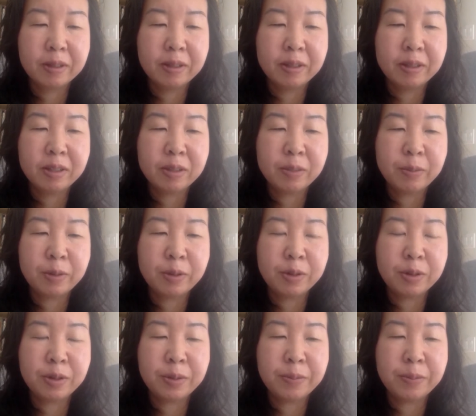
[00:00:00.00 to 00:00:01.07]
this
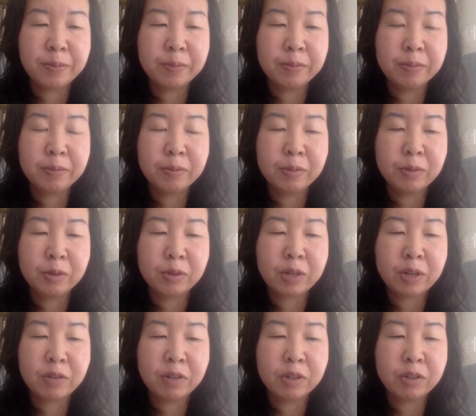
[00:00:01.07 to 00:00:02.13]
poem
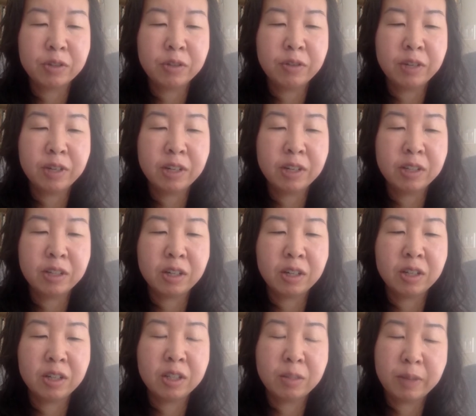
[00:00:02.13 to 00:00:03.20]
travels through various
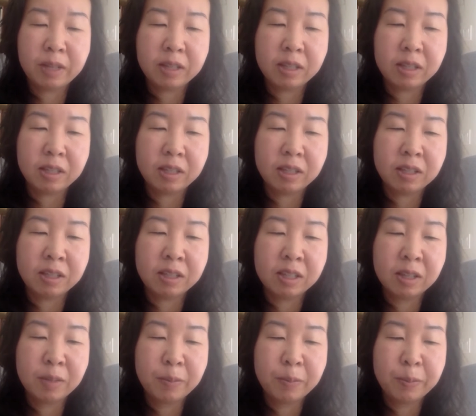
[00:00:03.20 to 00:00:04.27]
art spaces
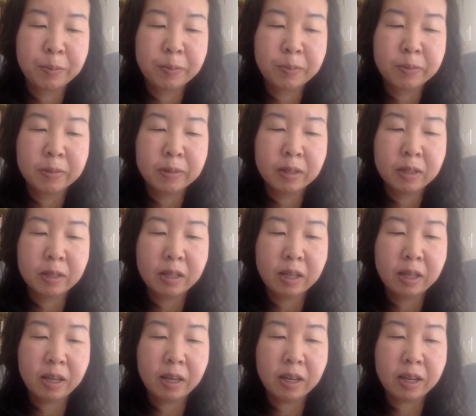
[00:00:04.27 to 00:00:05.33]

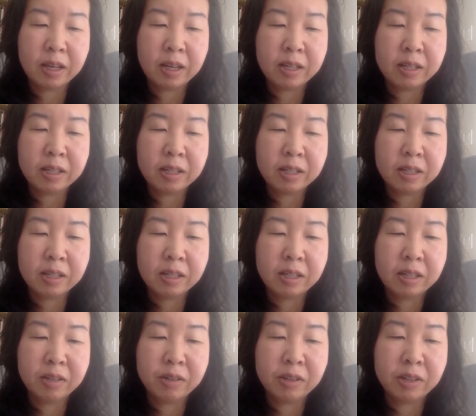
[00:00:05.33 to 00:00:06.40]
and
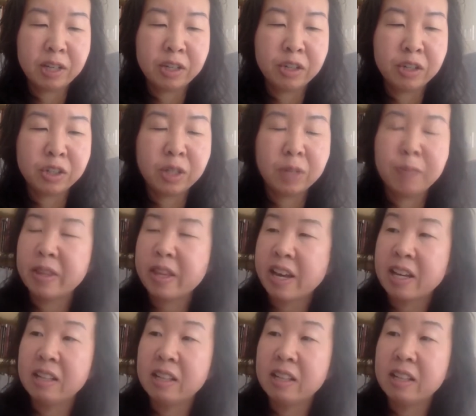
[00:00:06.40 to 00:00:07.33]
a relationship that